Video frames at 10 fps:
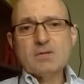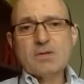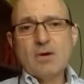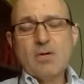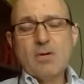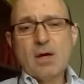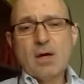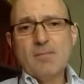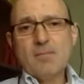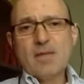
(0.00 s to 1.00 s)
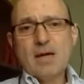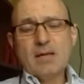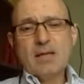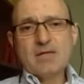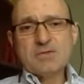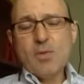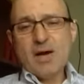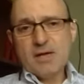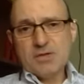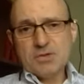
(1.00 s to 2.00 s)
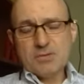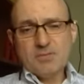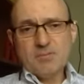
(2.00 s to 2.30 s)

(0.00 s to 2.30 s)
So uh, th that's one issue.